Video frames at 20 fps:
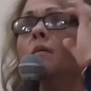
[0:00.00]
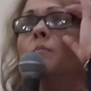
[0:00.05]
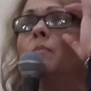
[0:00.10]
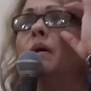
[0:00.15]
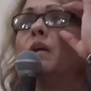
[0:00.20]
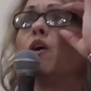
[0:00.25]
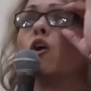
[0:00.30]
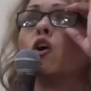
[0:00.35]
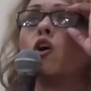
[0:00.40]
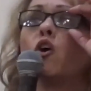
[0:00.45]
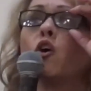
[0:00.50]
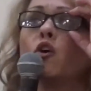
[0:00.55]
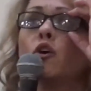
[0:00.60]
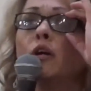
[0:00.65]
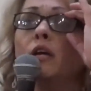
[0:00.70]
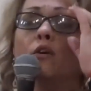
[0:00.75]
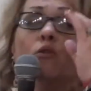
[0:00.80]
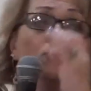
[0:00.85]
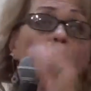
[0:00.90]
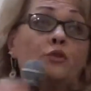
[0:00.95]
been a
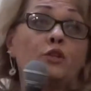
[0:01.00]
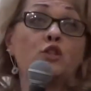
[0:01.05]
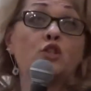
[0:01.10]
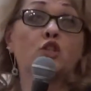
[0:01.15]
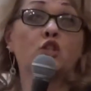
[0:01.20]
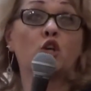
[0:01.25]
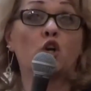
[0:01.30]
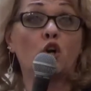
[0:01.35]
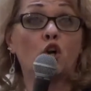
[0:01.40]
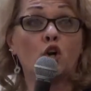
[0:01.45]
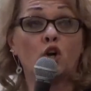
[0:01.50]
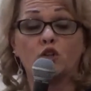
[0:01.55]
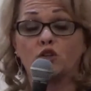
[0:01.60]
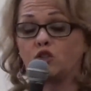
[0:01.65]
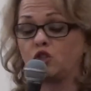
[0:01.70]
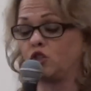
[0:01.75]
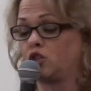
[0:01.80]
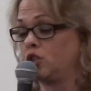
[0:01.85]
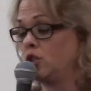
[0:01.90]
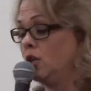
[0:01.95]
hurting on the
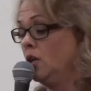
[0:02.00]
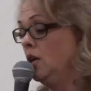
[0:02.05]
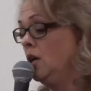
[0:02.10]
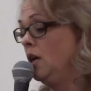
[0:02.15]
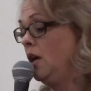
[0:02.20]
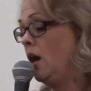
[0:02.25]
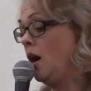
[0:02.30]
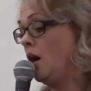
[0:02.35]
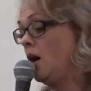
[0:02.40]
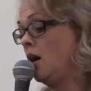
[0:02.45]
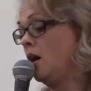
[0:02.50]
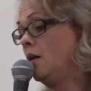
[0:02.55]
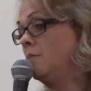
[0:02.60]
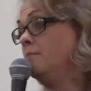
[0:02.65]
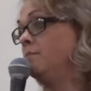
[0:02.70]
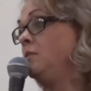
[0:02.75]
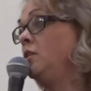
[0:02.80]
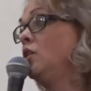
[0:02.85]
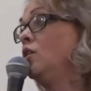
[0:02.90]
church. I